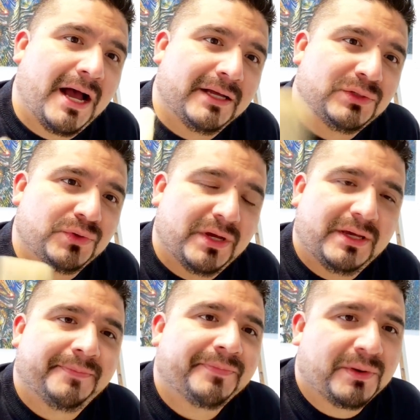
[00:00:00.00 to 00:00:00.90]

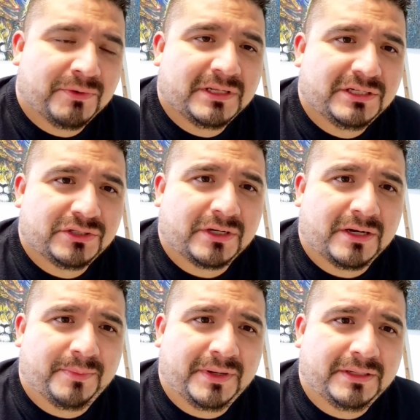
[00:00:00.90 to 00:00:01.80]
Today, I want to teach you how
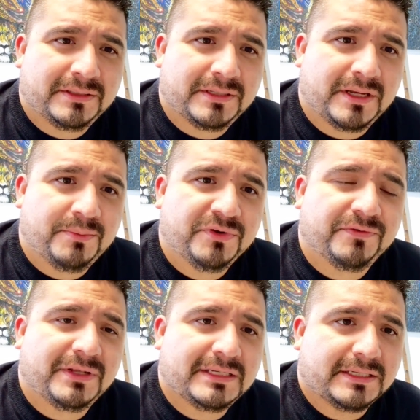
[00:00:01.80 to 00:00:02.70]
to paint a
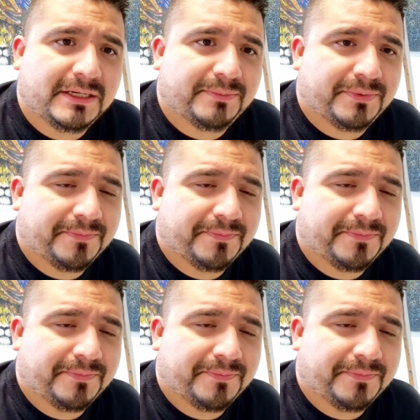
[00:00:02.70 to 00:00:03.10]
beautiful landscape.